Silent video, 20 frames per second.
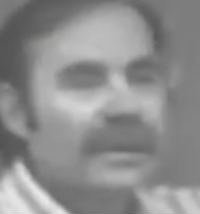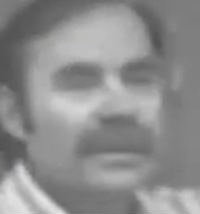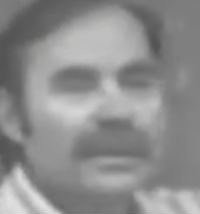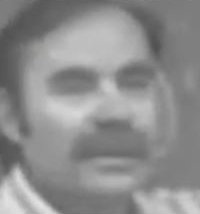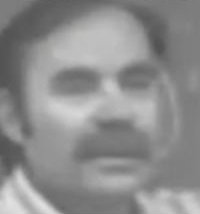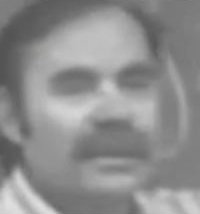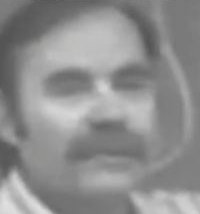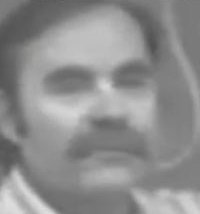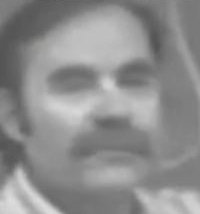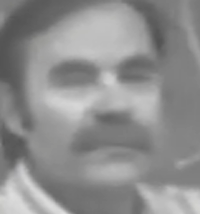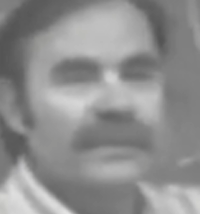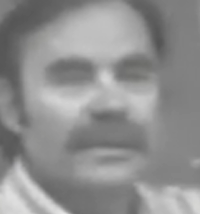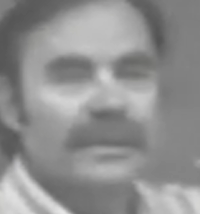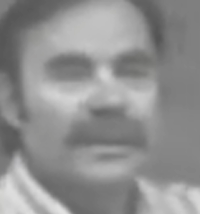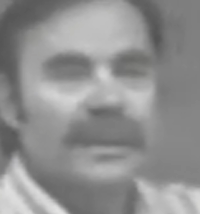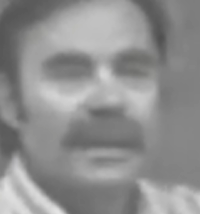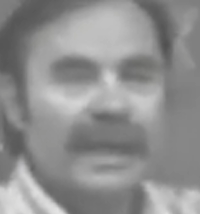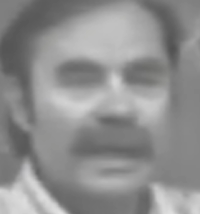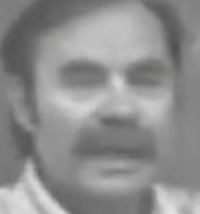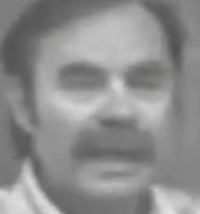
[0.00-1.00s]
off
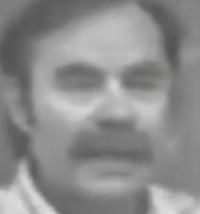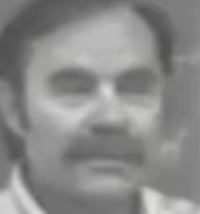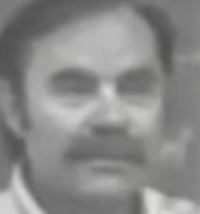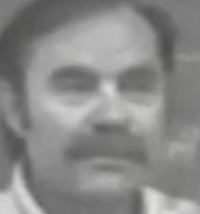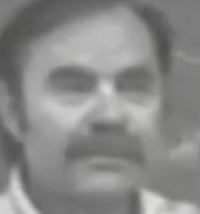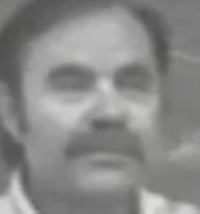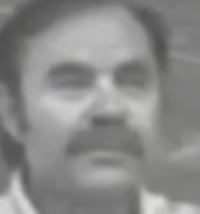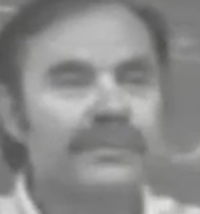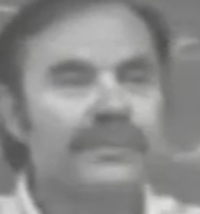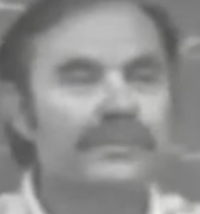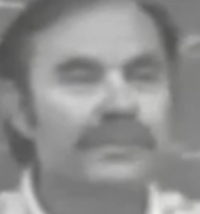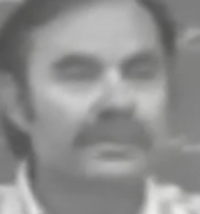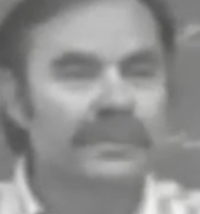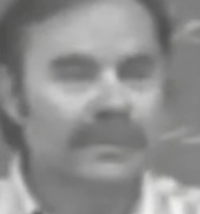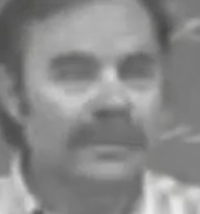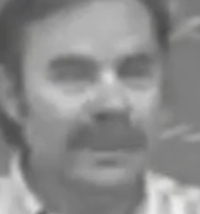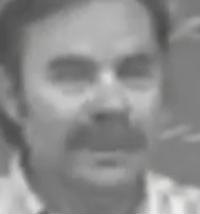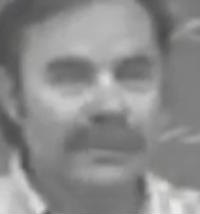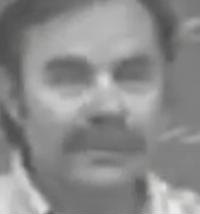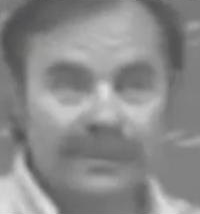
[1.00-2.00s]
and
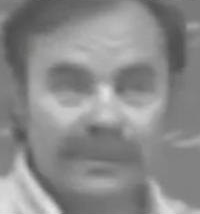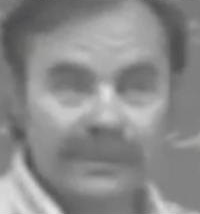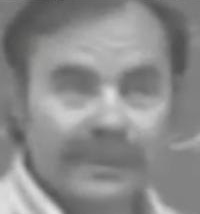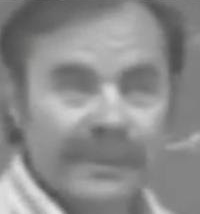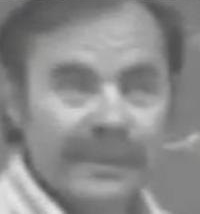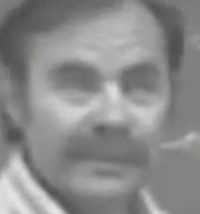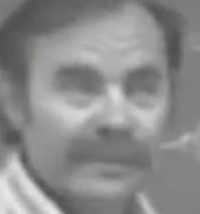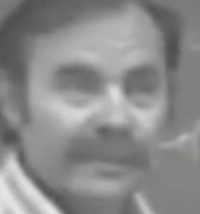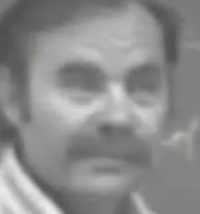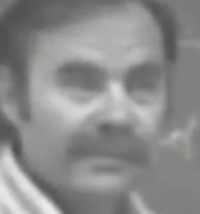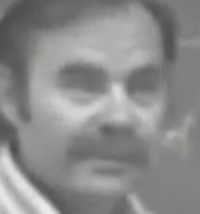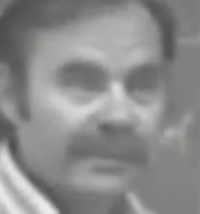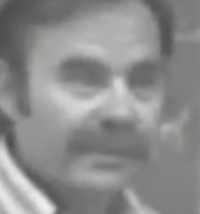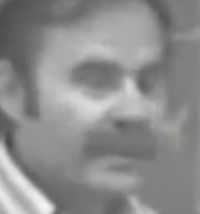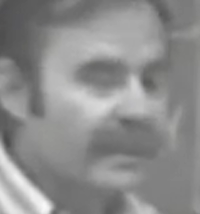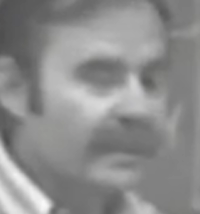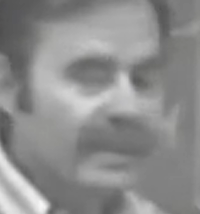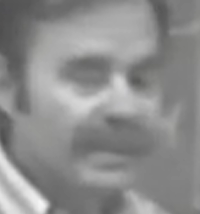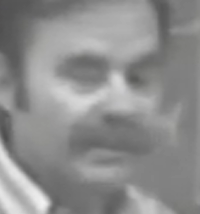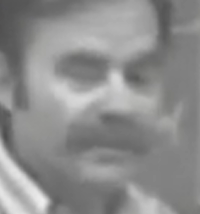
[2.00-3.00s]
run it through the methylene,
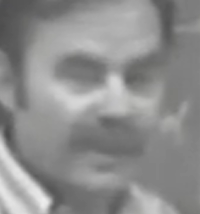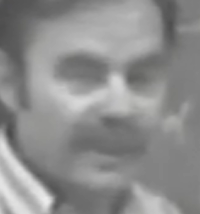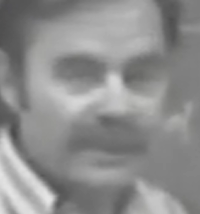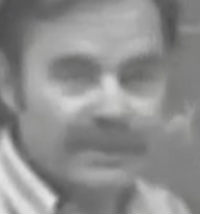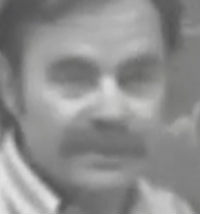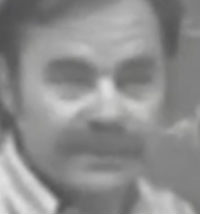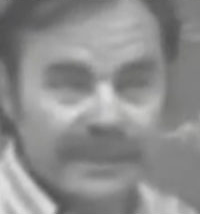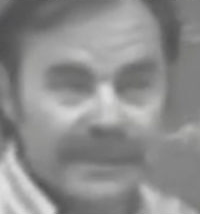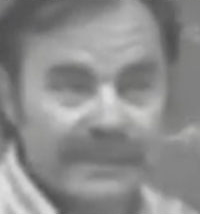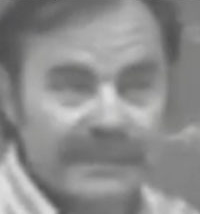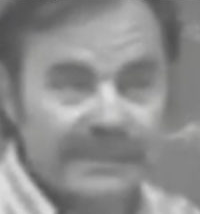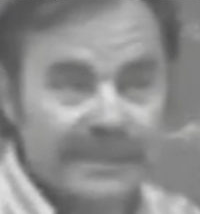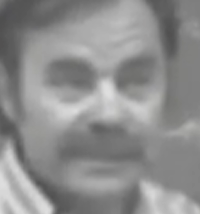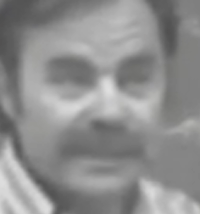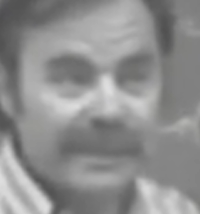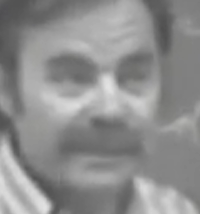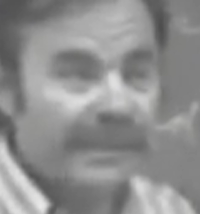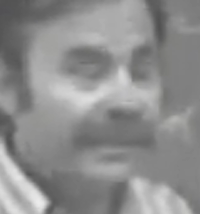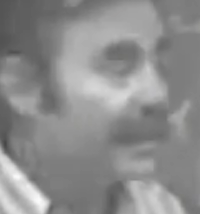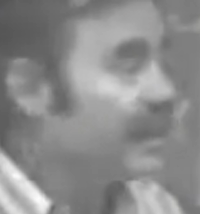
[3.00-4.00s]
the Ponceau S stain